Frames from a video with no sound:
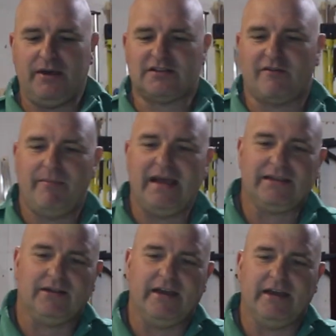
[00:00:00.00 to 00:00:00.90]
piece of
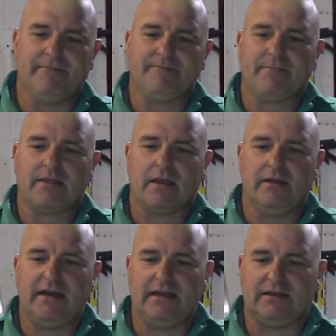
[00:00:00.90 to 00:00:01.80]
metal here
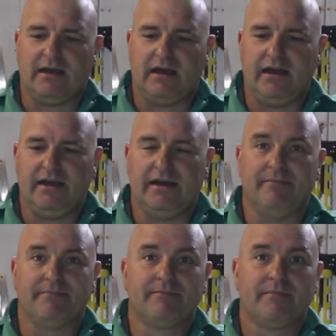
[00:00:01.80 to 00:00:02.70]
that
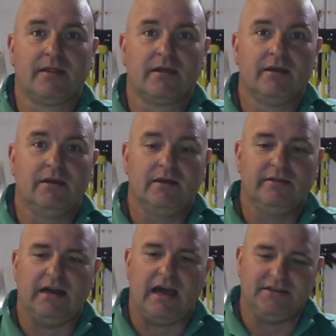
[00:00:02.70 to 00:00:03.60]

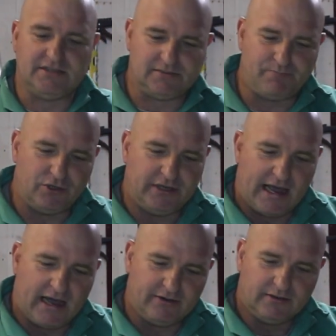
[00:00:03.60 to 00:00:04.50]
I just put
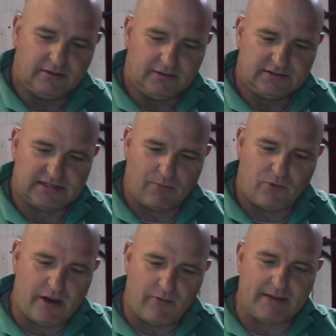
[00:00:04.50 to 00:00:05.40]
down
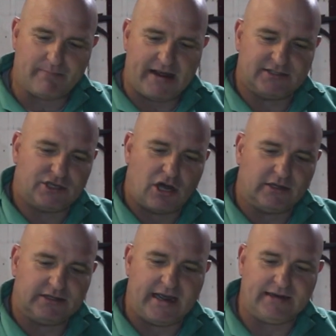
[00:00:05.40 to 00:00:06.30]
somewhere where it makes
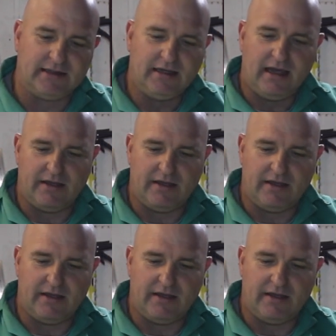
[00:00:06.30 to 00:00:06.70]
contact,